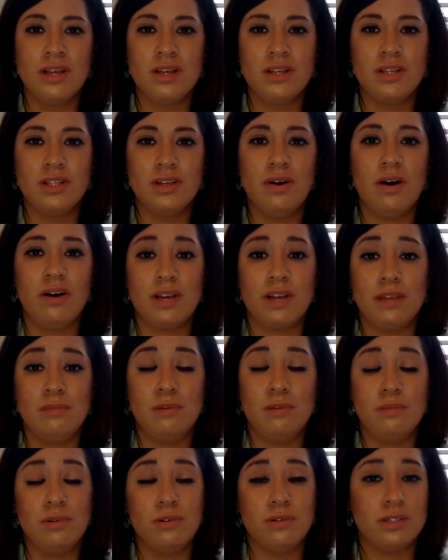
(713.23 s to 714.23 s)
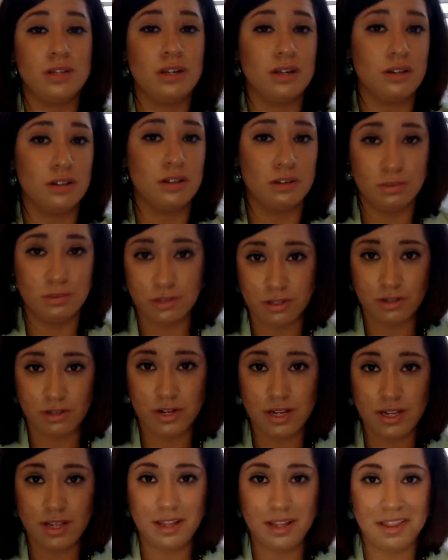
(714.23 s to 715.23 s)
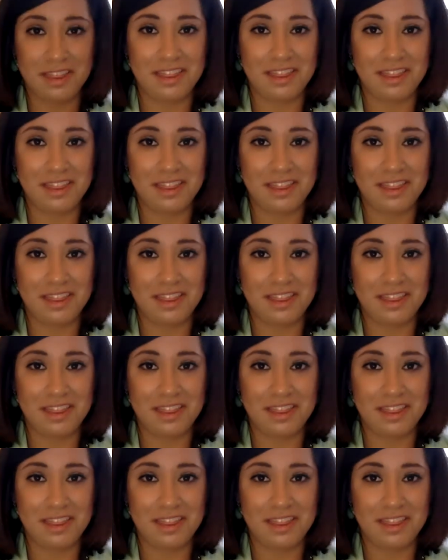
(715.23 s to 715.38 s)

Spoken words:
So I'll keep you posted on Global Degree.